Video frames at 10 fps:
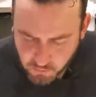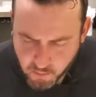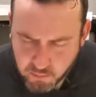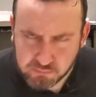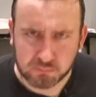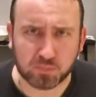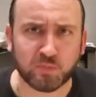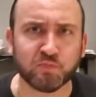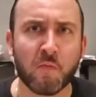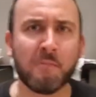Mmm.
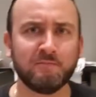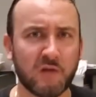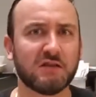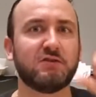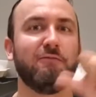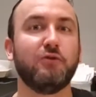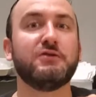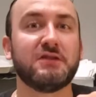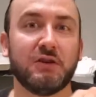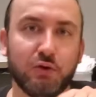That's the
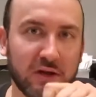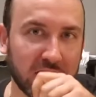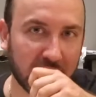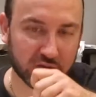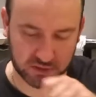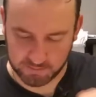first thing you get actually.